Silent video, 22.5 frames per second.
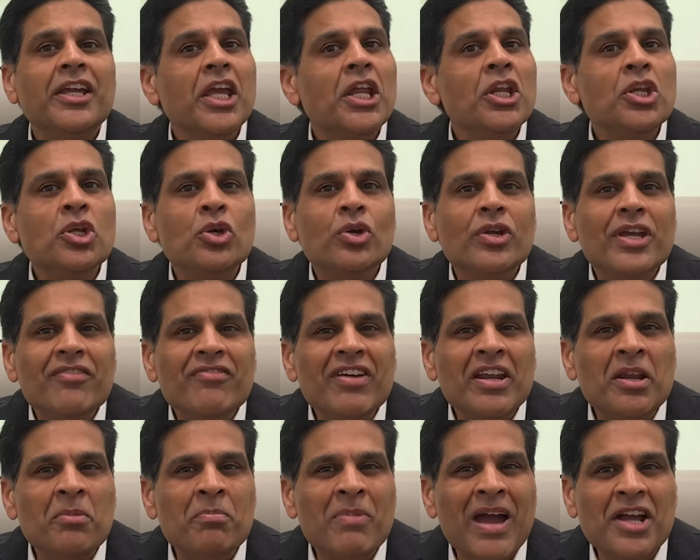Can you
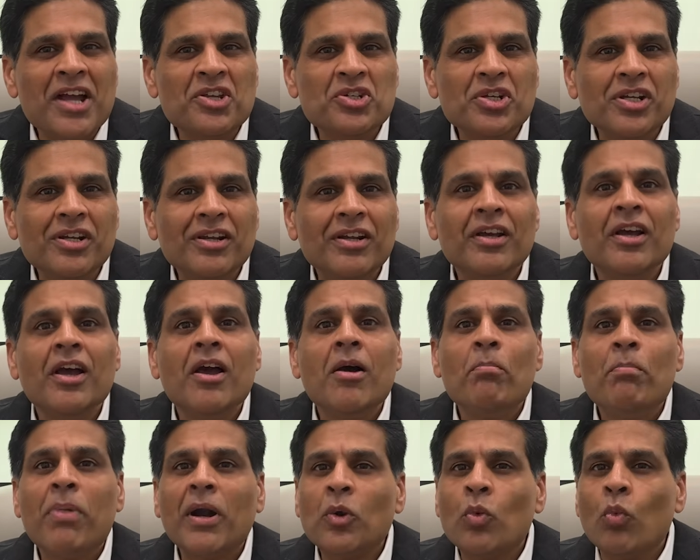even imagine?
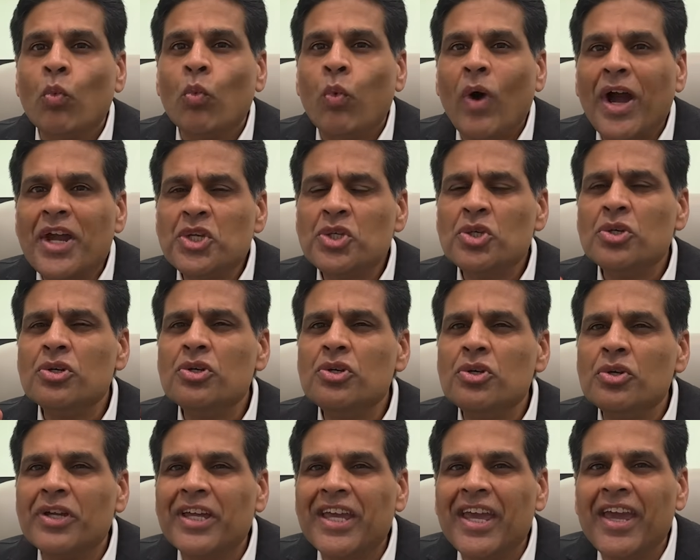But why should
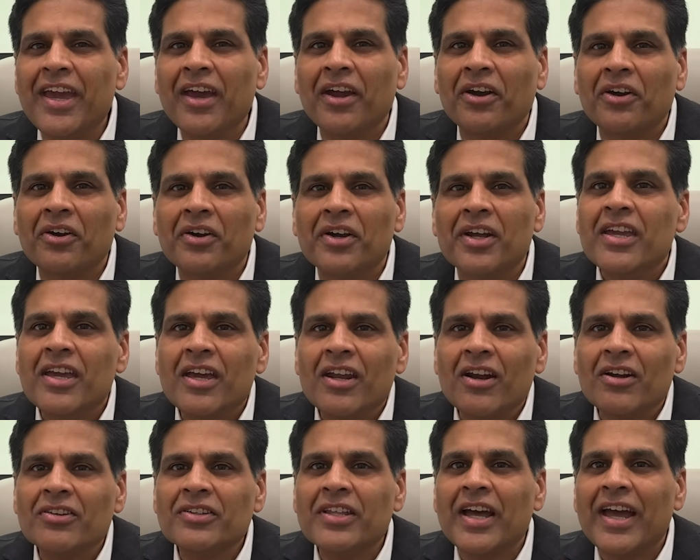you care?
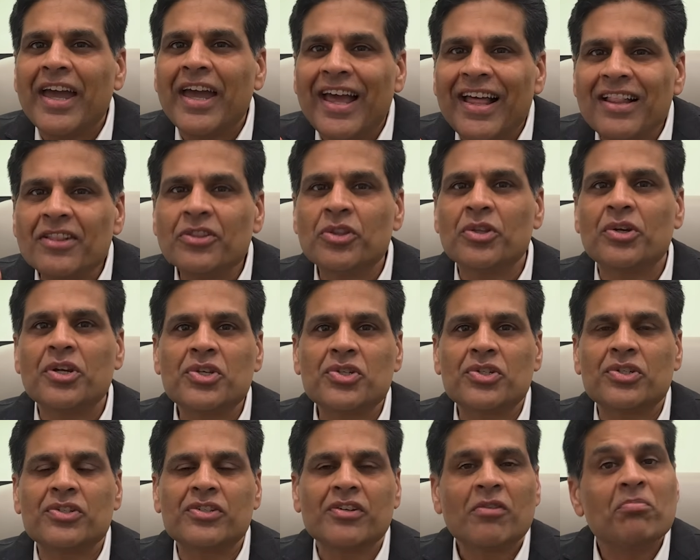Here are the health
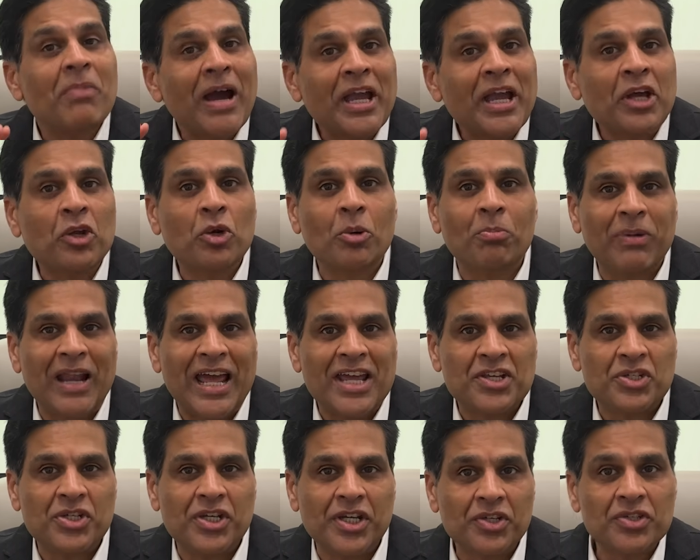risks of
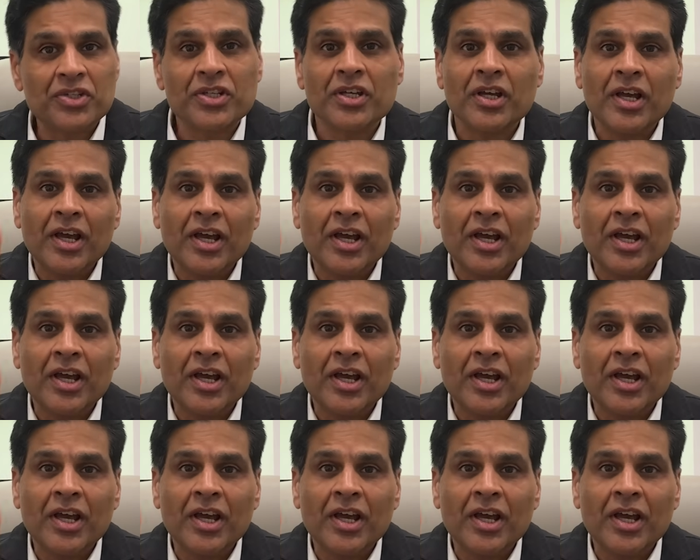microplastics.